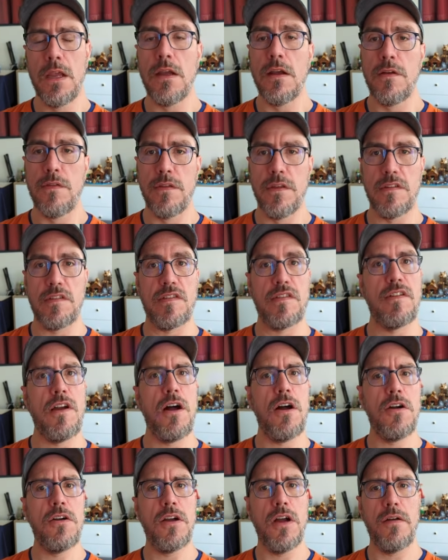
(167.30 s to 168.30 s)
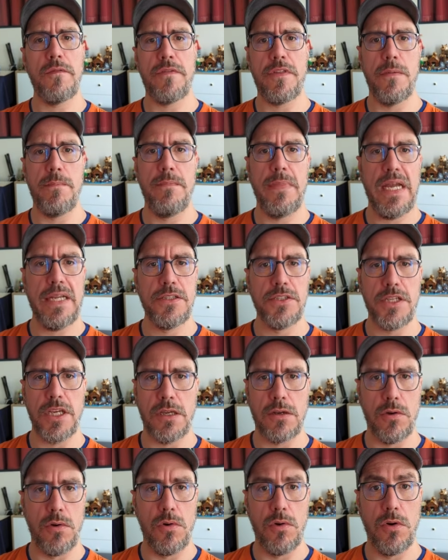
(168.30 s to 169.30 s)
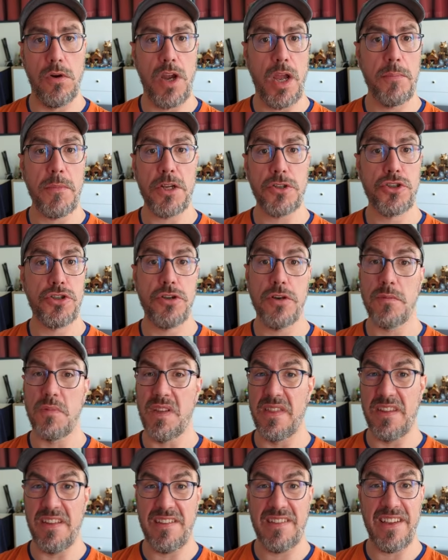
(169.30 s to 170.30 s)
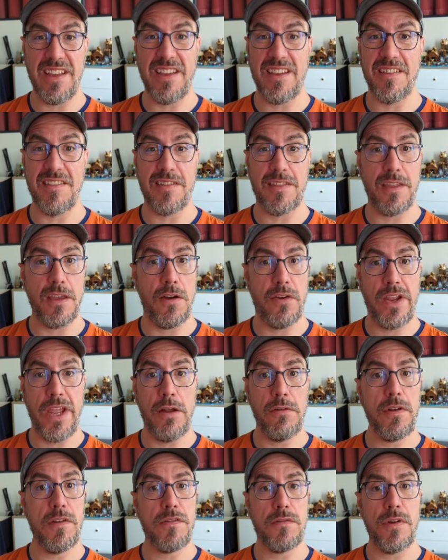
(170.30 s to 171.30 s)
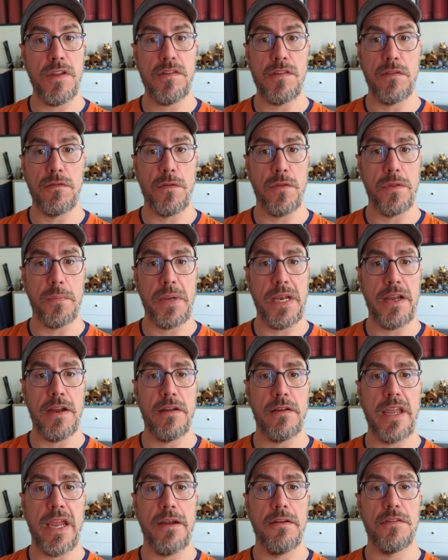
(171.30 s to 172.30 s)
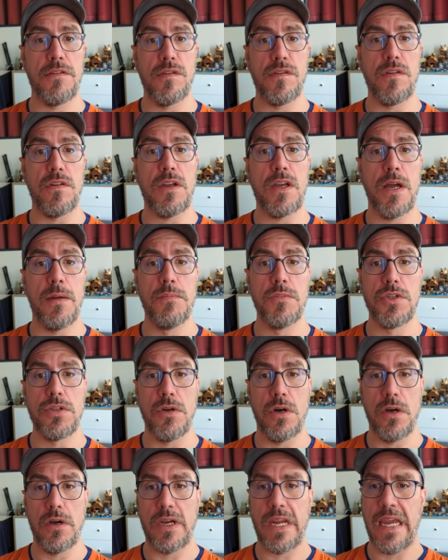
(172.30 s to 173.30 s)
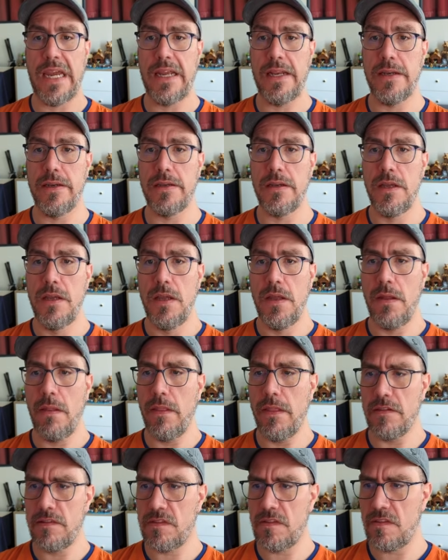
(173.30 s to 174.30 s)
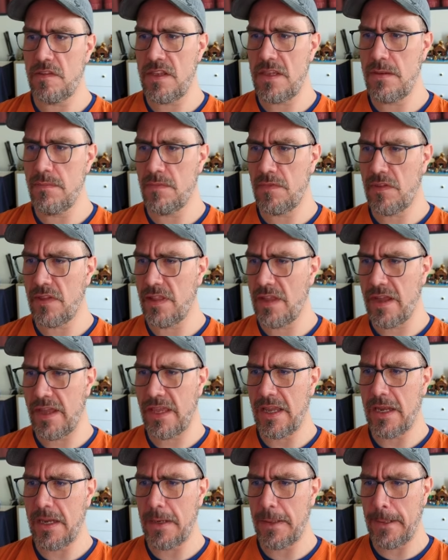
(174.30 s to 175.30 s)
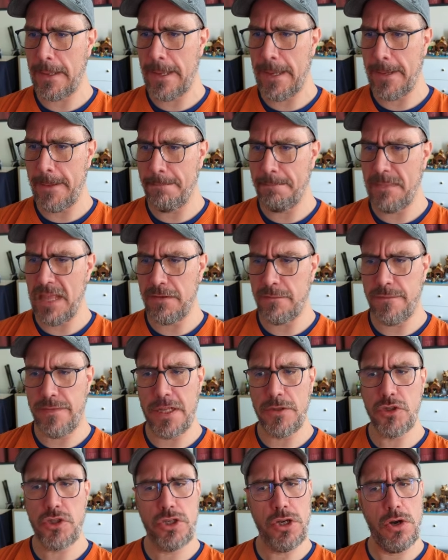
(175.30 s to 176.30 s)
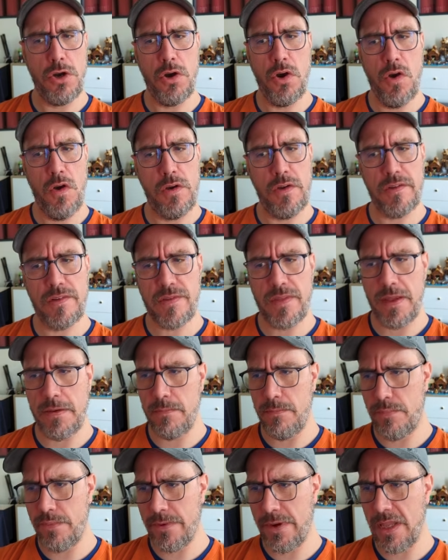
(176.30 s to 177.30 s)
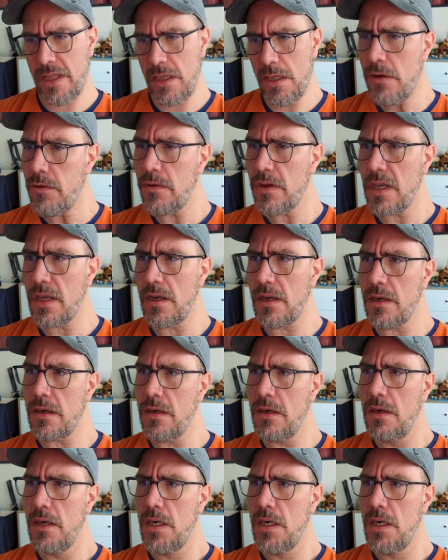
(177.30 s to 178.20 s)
The Song of the Manticore. I'm not sure what this is. There are countless reasons for the player characters to come to Arkand. This seems like adventure hooks that bring you here.